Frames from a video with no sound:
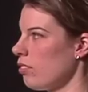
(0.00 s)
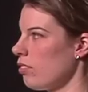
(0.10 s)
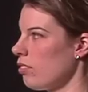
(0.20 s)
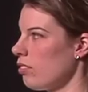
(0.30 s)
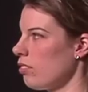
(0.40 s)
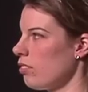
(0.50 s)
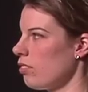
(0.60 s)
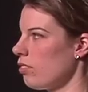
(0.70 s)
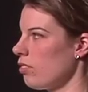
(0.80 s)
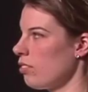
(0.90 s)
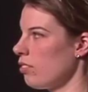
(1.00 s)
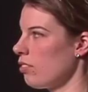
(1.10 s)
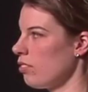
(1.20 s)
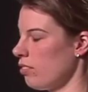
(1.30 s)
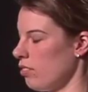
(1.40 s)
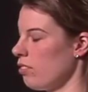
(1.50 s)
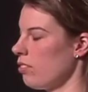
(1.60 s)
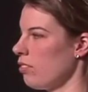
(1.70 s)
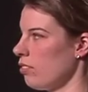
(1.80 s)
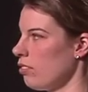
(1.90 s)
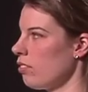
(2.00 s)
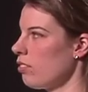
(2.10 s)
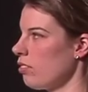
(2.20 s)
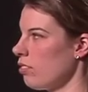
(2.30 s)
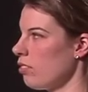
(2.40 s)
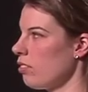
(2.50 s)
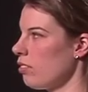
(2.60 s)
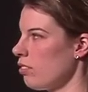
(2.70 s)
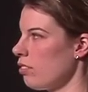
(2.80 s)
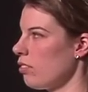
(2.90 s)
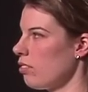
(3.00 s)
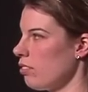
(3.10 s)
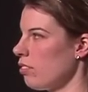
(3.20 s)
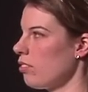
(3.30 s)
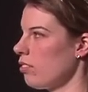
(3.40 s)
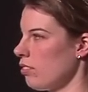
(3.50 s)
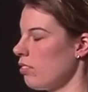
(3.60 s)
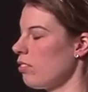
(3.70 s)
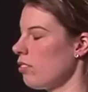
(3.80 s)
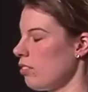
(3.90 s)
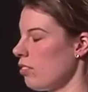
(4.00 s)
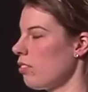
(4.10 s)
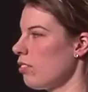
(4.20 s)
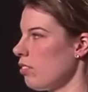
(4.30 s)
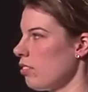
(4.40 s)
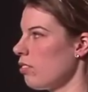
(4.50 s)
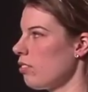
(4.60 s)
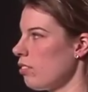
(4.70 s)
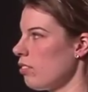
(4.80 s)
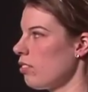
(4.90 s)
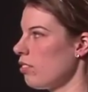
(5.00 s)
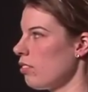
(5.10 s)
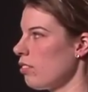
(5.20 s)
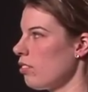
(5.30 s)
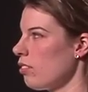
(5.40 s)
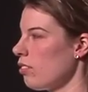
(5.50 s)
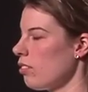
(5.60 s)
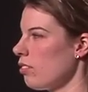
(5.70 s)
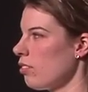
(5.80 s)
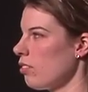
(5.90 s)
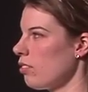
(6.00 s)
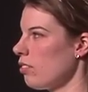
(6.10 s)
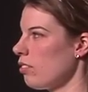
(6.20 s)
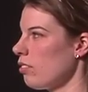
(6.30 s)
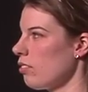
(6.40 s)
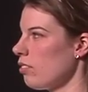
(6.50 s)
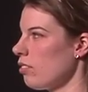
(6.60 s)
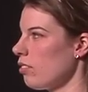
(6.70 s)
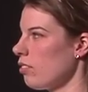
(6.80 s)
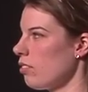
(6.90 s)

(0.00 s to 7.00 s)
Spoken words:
[no speech]